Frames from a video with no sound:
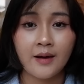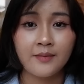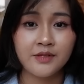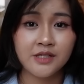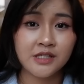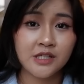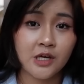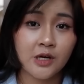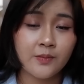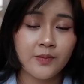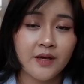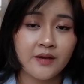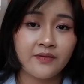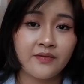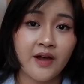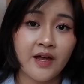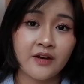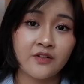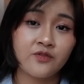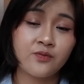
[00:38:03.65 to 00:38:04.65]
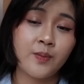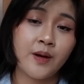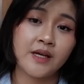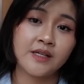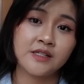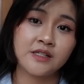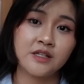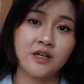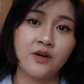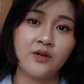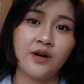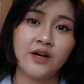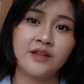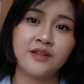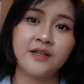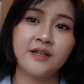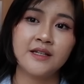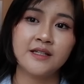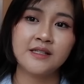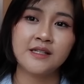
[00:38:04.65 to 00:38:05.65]
I'm just not a big fan of pesto. I
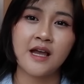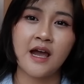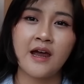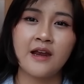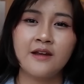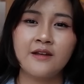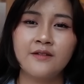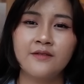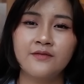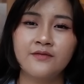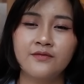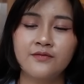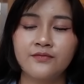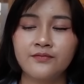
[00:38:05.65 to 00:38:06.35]
think it's kind of